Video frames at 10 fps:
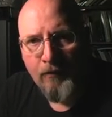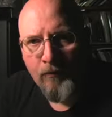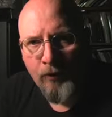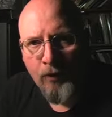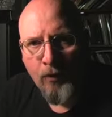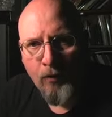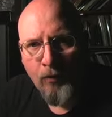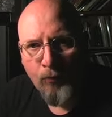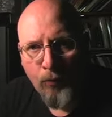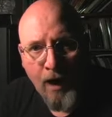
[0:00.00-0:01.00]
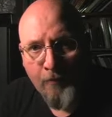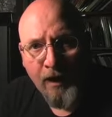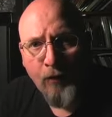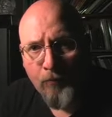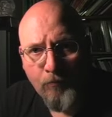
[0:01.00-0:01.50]
you know, rhyme.
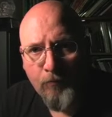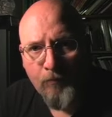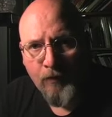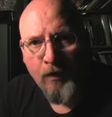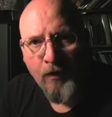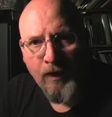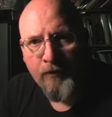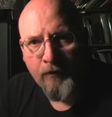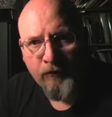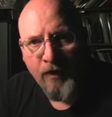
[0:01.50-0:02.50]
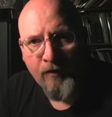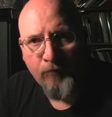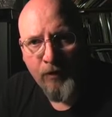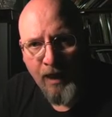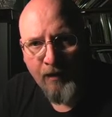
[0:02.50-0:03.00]
I don't, you know, I, there's a lot of
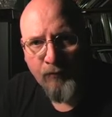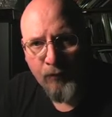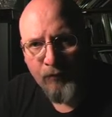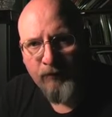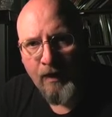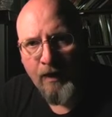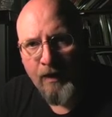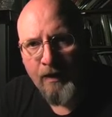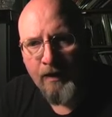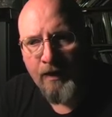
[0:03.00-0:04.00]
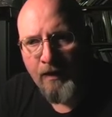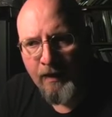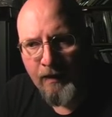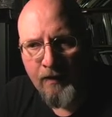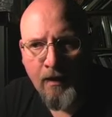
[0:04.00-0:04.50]
blank verse I like, and I
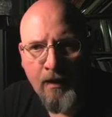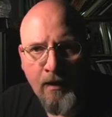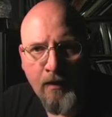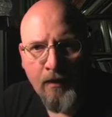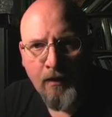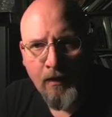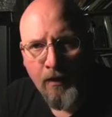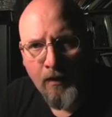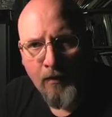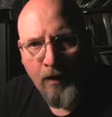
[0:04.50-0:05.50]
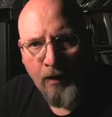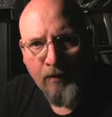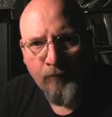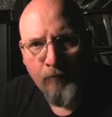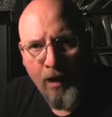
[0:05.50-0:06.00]
like uh, a lot
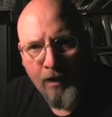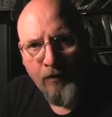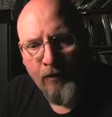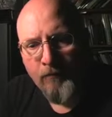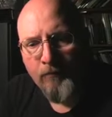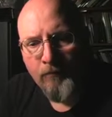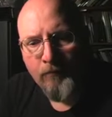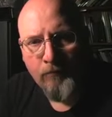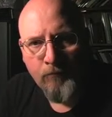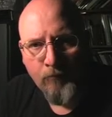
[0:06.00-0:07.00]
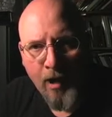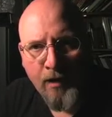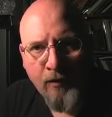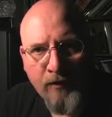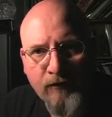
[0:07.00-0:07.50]
of modern,
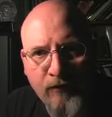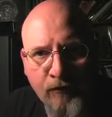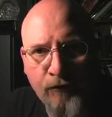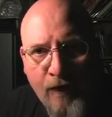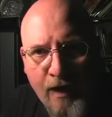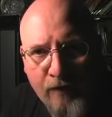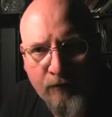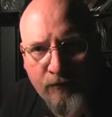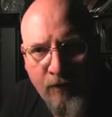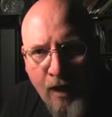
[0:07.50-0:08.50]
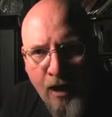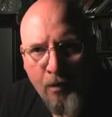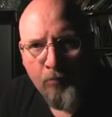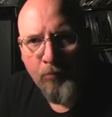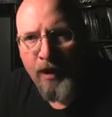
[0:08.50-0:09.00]
modernist effects.
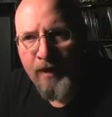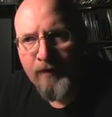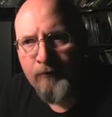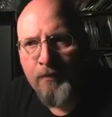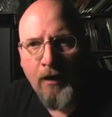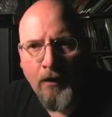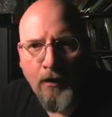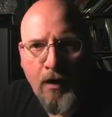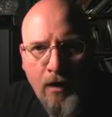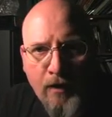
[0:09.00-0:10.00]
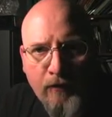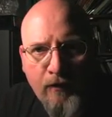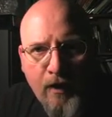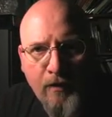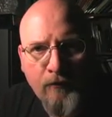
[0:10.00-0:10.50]
But it's been a long
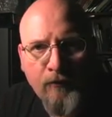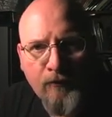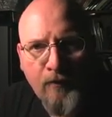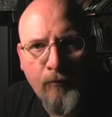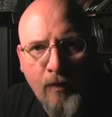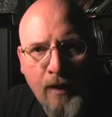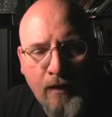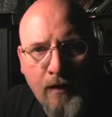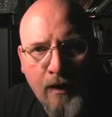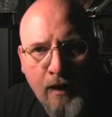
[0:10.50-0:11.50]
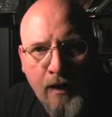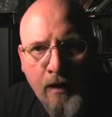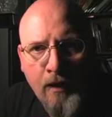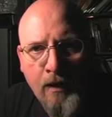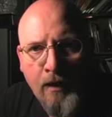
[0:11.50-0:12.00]
time since I've read
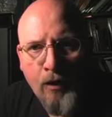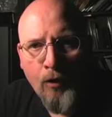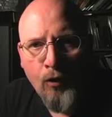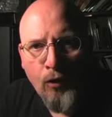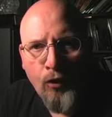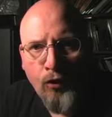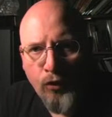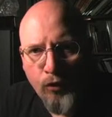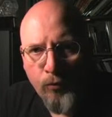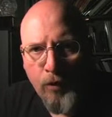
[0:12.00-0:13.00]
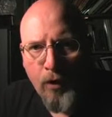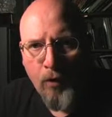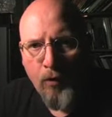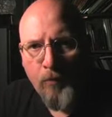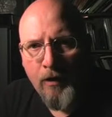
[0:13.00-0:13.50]
a new
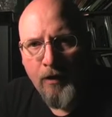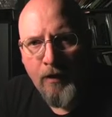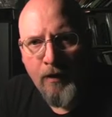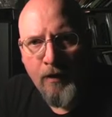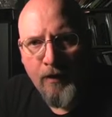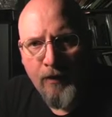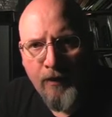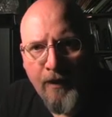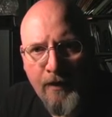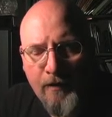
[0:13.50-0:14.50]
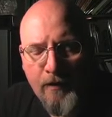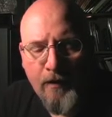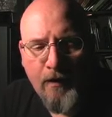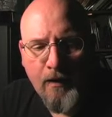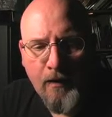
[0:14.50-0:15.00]
poem that
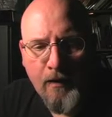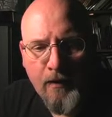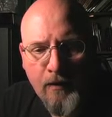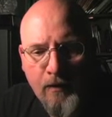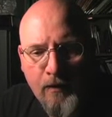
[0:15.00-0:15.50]
uh,